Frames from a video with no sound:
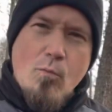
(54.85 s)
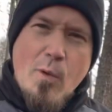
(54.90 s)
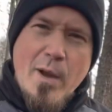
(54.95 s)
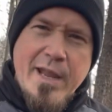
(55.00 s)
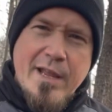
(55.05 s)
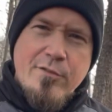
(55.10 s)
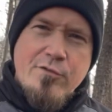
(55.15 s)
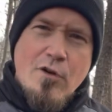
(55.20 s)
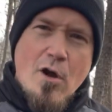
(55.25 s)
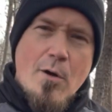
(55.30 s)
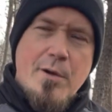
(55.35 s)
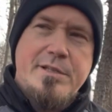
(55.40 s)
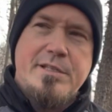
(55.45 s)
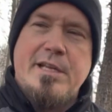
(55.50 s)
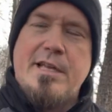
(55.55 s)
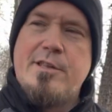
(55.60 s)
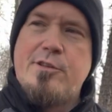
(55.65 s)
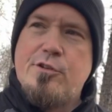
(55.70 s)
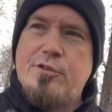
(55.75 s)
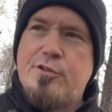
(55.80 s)
We can draw
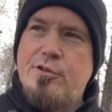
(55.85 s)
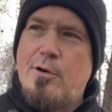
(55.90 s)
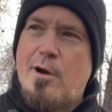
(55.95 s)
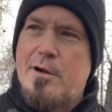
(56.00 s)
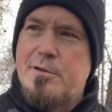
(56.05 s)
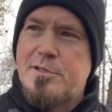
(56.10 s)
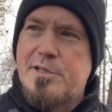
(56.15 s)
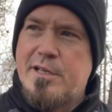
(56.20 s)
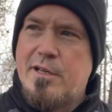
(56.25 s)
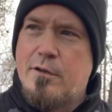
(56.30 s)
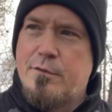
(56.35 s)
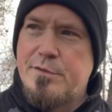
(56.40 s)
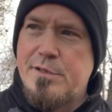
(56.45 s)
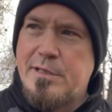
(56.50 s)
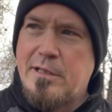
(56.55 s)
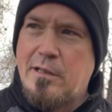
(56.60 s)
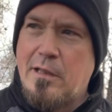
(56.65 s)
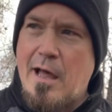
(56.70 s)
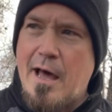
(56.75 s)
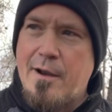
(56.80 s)
attention to ourselves
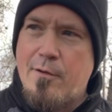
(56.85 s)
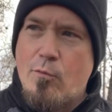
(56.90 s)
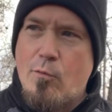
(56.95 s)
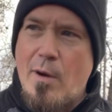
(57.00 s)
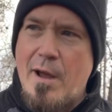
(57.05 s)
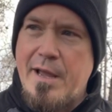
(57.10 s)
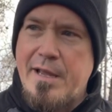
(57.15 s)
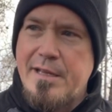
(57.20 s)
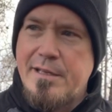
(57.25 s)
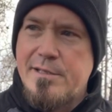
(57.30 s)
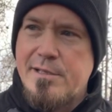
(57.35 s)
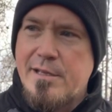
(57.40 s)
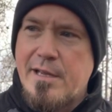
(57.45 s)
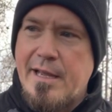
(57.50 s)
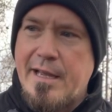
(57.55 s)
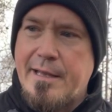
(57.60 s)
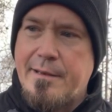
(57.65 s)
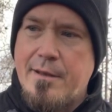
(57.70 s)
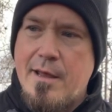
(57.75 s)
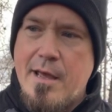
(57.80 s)
in a lot of ways.
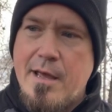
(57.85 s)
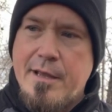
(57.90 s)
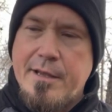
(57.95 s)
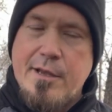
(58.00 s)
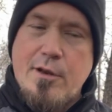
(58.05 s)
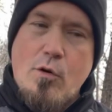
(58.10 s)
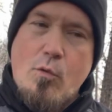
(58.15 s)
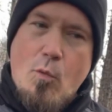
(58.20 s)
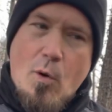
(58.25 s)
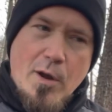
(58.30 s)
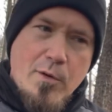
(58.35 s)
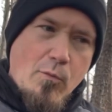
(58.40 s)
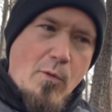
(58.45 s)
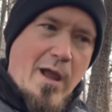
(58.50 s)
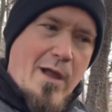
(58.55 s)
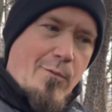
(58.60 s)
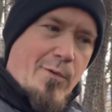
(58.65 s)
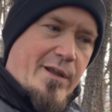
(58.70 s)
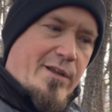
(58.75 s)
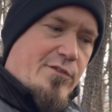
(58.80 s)
And, you know, one
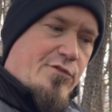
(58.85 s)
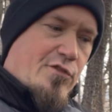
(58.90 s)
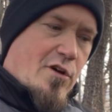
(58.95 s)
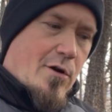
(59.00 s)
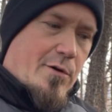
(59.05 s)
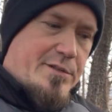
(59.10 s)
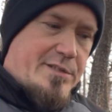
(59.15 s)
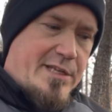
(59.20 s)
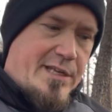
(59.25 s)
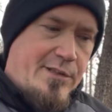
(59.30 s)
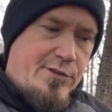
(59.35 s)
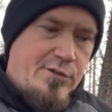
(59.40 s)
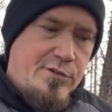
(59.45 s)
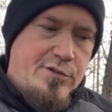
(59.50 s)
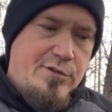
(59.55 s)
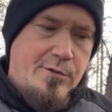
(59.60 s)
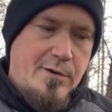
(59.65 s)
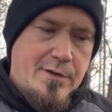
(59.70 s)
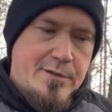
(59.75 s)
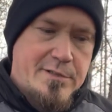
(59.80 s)
way we can draw attention
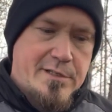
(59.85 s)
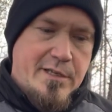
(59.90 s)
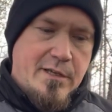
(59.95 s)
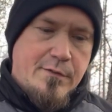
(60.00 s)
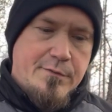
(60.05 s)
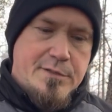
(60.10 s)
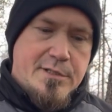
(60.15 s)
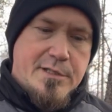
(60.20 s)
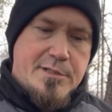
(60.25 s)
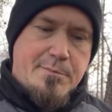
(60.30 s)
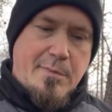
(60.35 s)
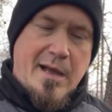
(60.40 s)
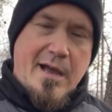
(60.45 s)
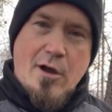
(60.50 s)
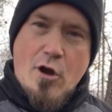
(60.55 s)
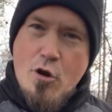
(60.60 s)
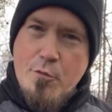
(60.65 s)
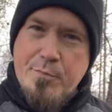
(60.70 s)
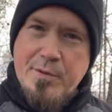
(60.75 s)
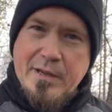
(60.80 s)
to ourselves is by
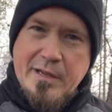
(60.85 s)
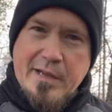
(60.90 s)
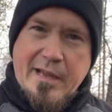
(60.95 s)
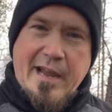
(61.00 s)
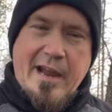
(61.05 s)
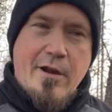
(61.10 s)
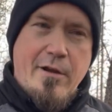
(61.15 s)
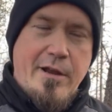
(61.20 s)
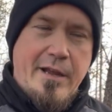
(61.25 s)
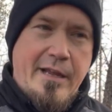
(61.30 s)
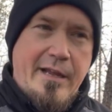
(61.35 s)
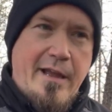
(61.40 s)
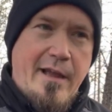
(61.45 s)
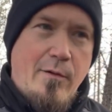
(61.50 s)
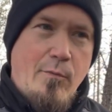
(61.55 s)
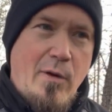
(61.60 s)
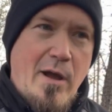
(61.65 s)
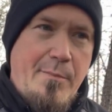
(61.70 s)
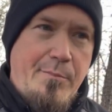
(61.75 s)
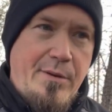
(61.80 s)
open carrying a
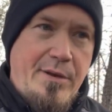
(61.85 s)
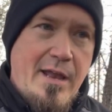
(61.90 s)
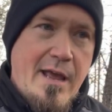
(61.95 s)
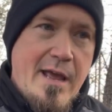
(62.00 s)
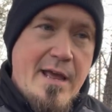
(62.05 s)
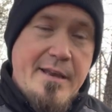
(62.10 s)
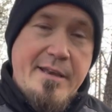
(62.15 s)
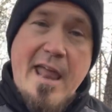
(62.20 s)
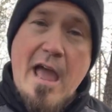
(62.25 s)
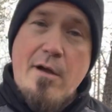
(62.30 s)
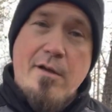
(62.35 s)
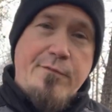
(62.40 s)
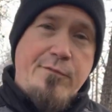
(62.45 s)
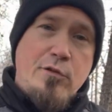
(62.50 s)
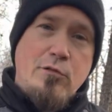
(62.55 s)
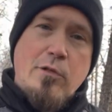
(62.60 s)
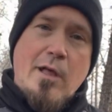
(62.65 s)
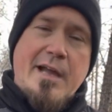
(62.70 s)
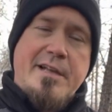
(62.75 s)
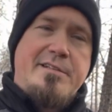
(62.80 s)
weapon. Now, if
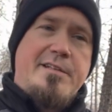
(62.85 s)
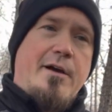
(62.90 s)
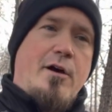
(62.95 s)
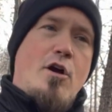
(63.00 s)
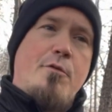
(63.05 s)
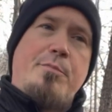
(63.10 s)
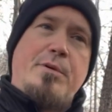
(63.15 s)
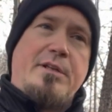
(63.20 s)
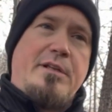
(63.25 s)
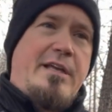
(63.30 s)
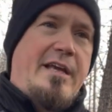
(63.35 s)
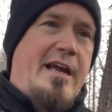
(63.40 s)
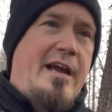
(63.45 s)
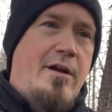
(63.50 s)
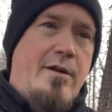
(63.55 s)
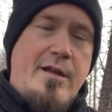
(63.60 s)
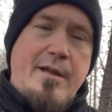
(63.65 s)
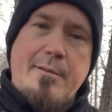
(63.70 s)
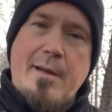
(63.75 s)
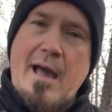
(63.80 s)
you like to open carry,